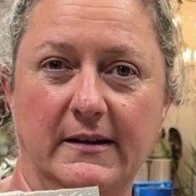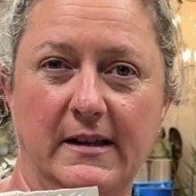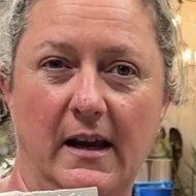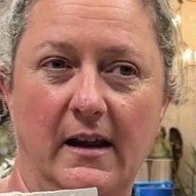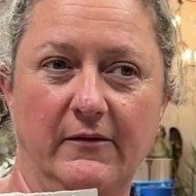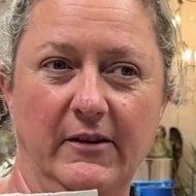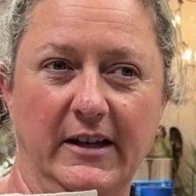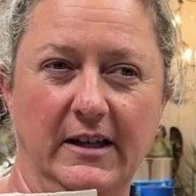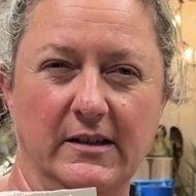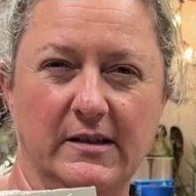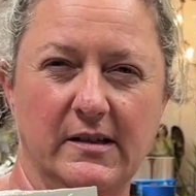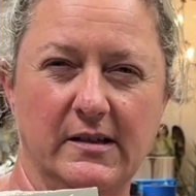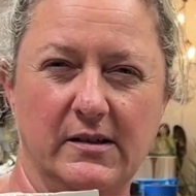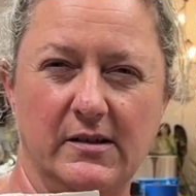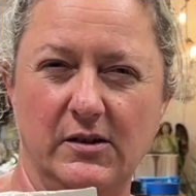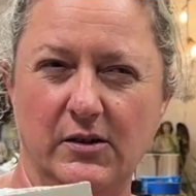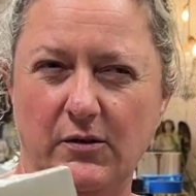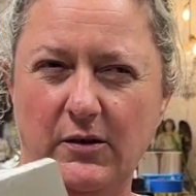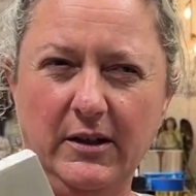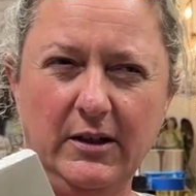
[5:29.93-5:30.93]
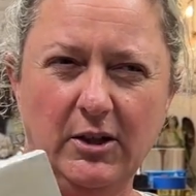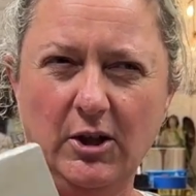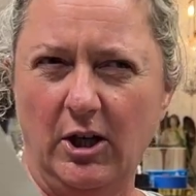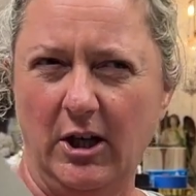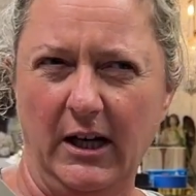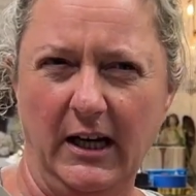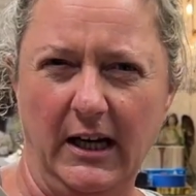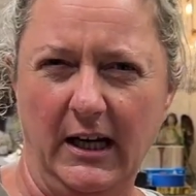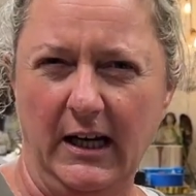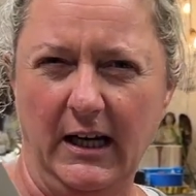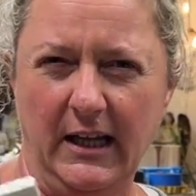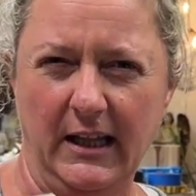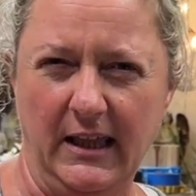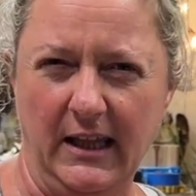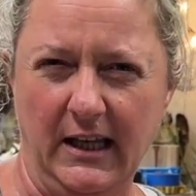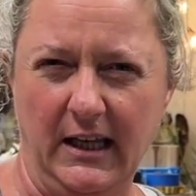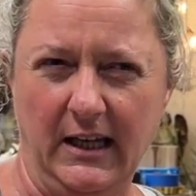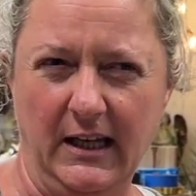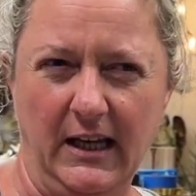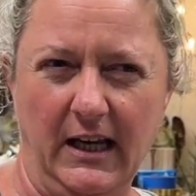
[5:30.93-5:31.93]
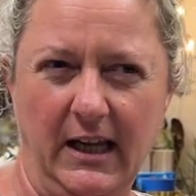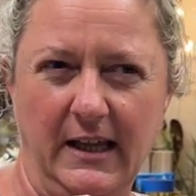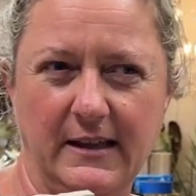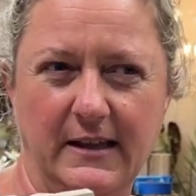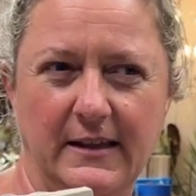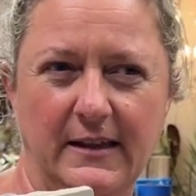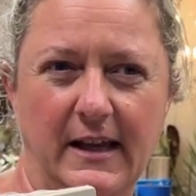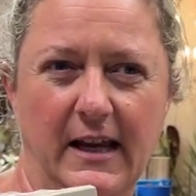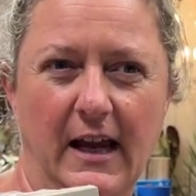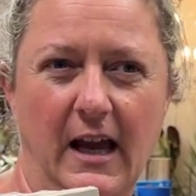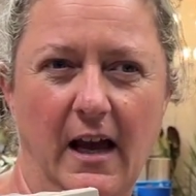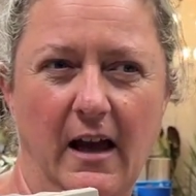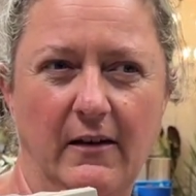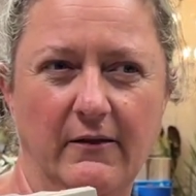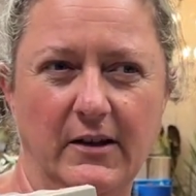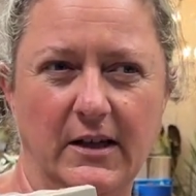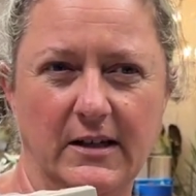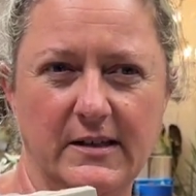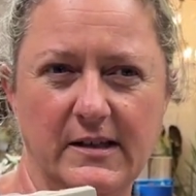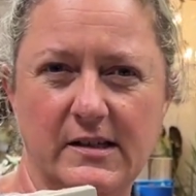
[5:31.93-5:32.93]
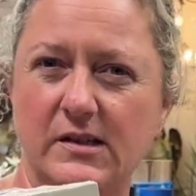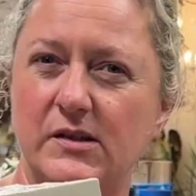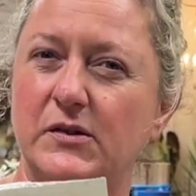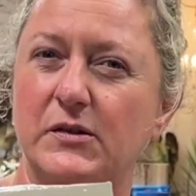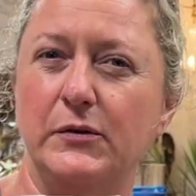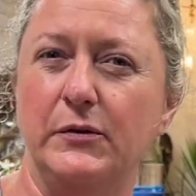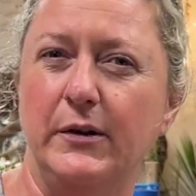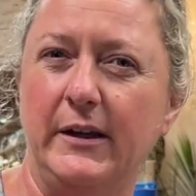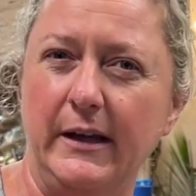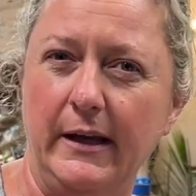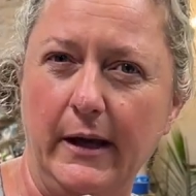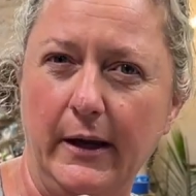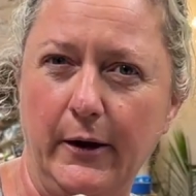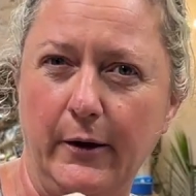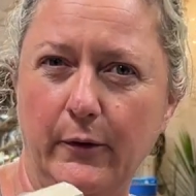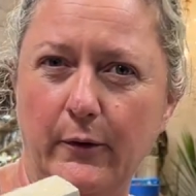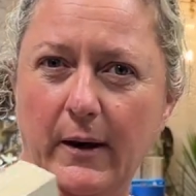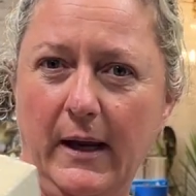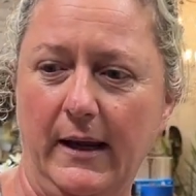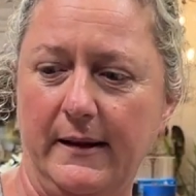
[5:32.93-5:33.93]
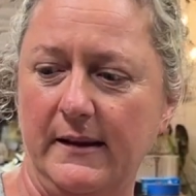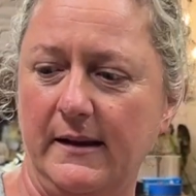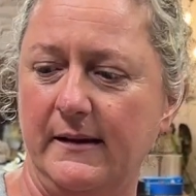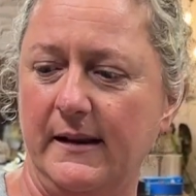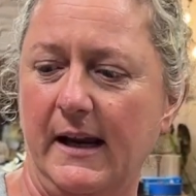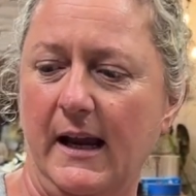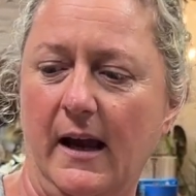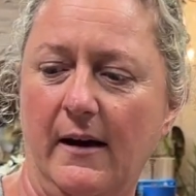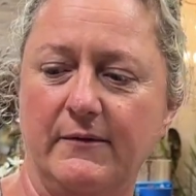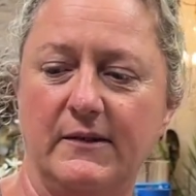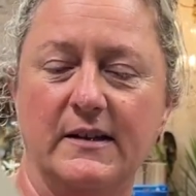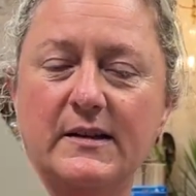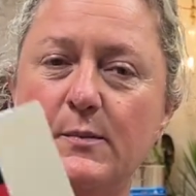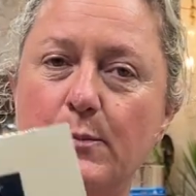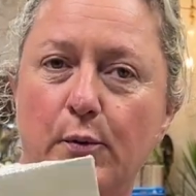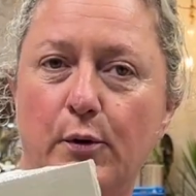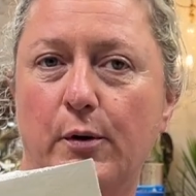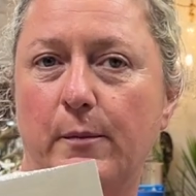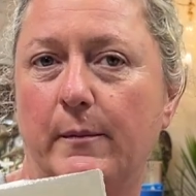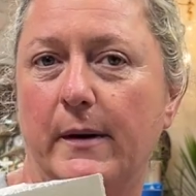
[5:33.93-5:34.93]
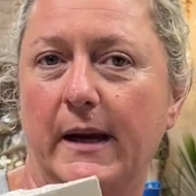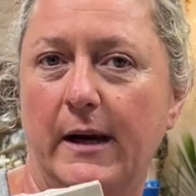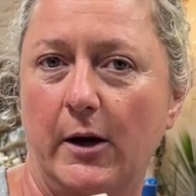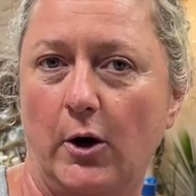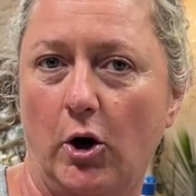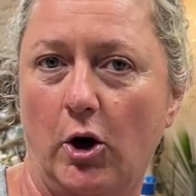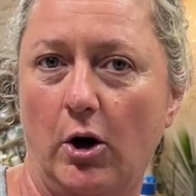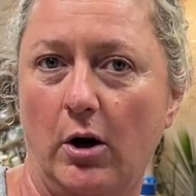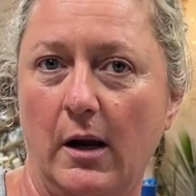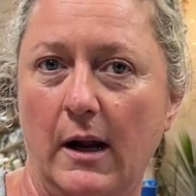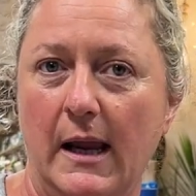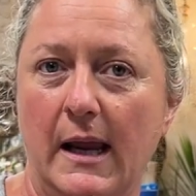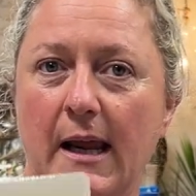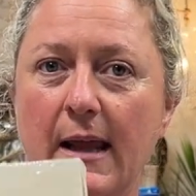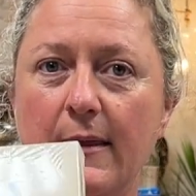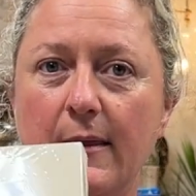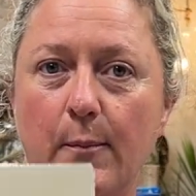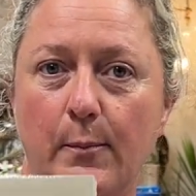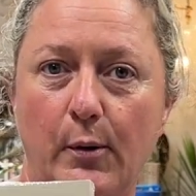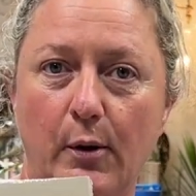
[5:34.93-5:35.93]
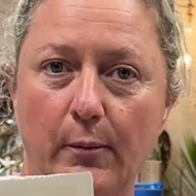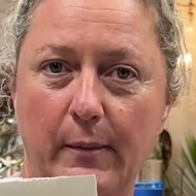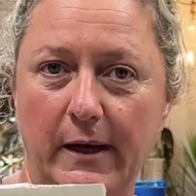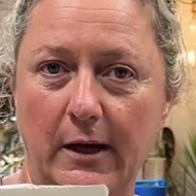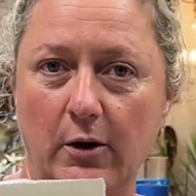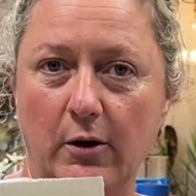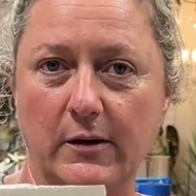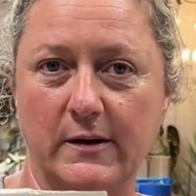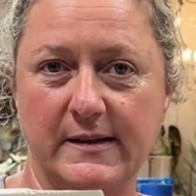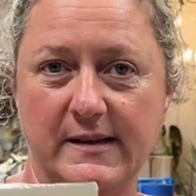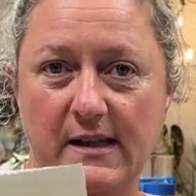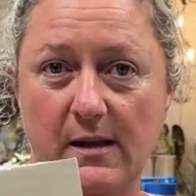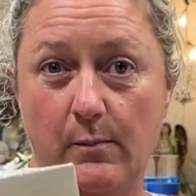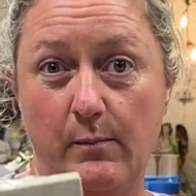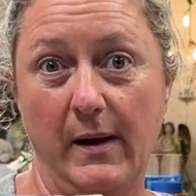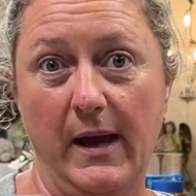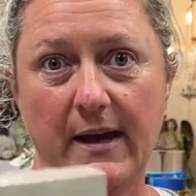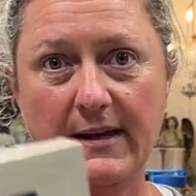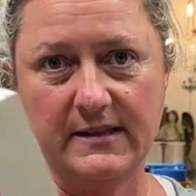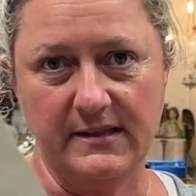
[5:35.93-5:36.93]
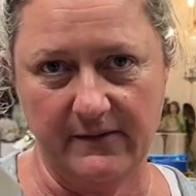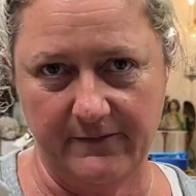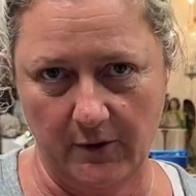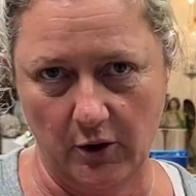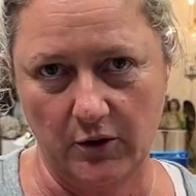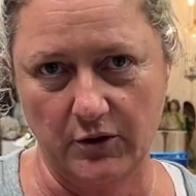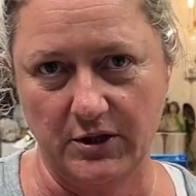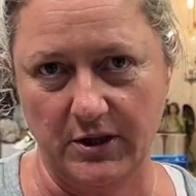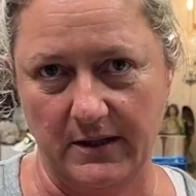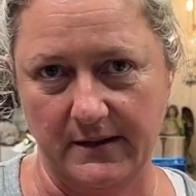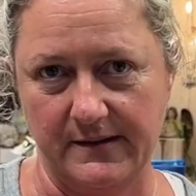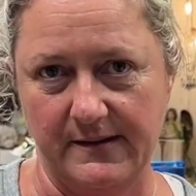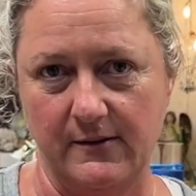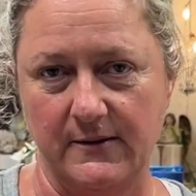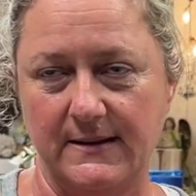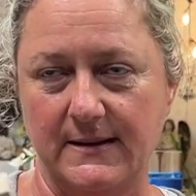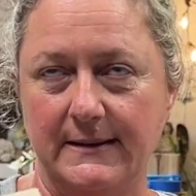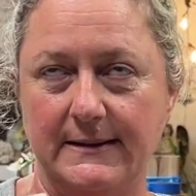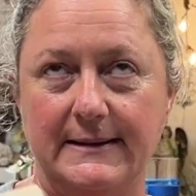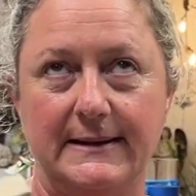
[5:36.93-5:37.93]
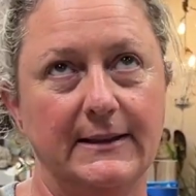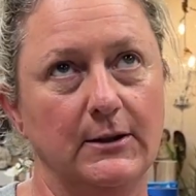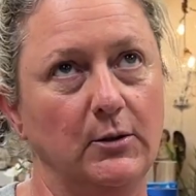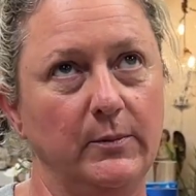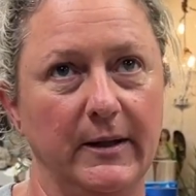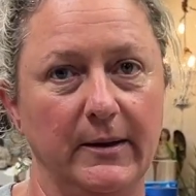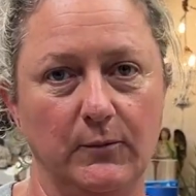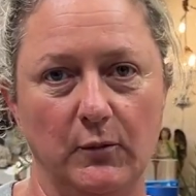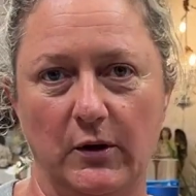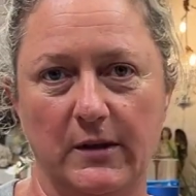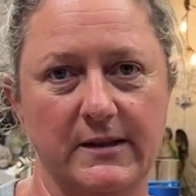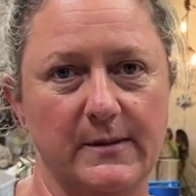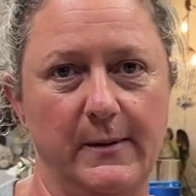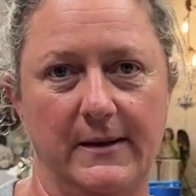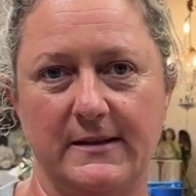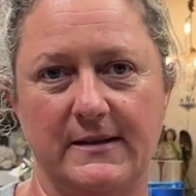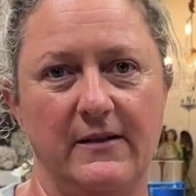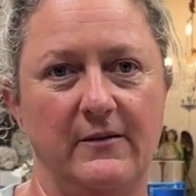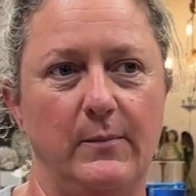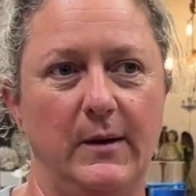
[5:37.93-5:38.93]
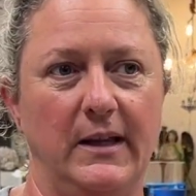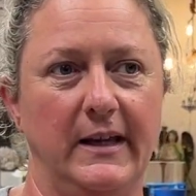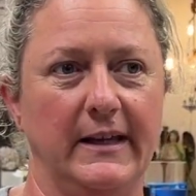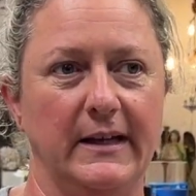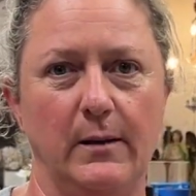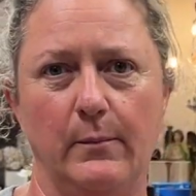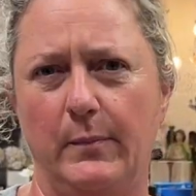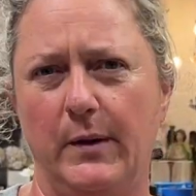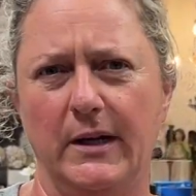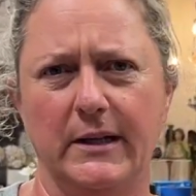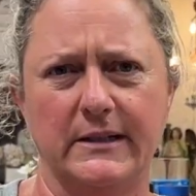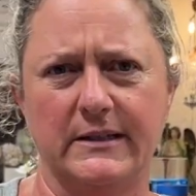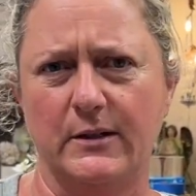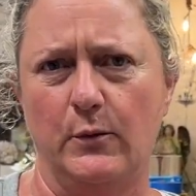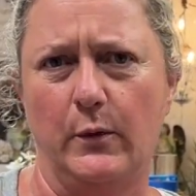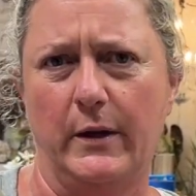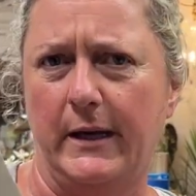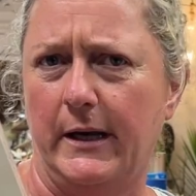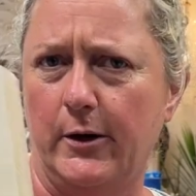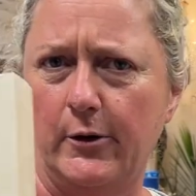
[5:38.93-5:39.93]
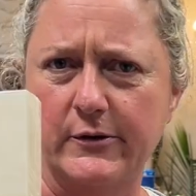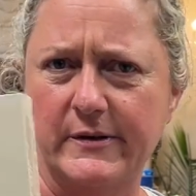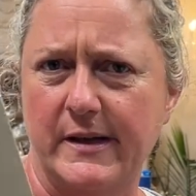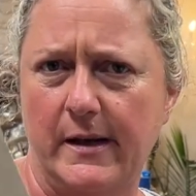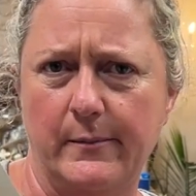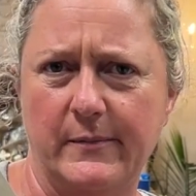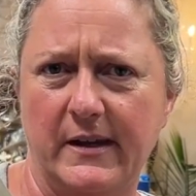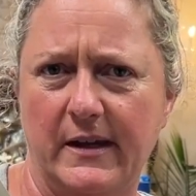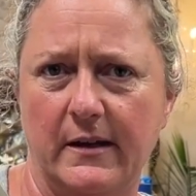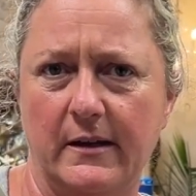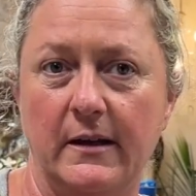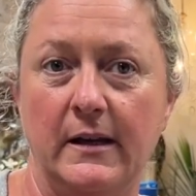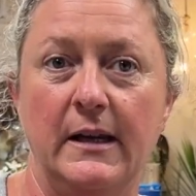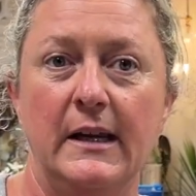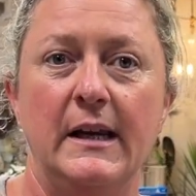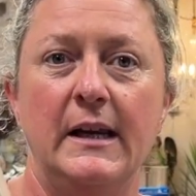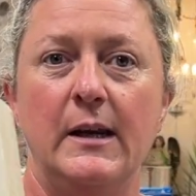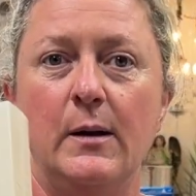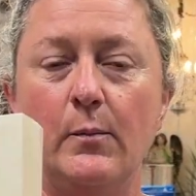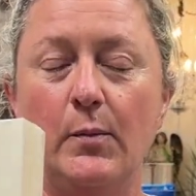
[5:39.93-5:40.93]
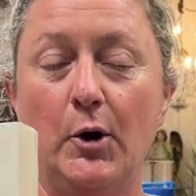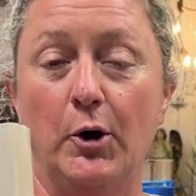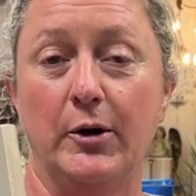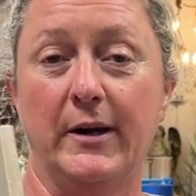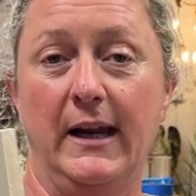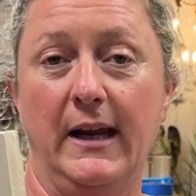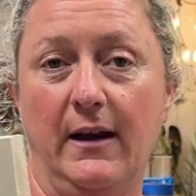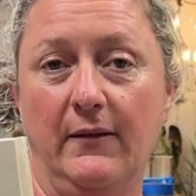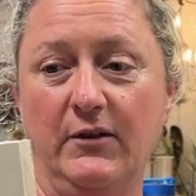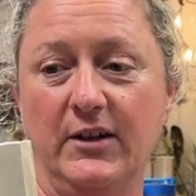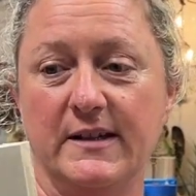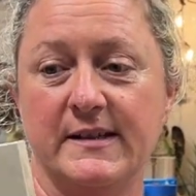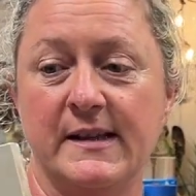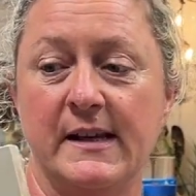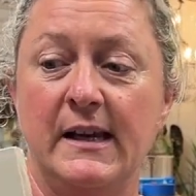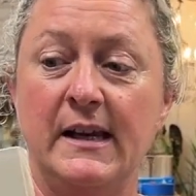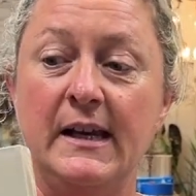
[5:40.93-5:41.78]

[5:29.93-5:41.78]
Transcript: They have like a student grade, I think, and then they have a studio, and then they have this Premier. The Premier is the best version, so it's a little bit more expensive, by like $1.20 or something per canvas.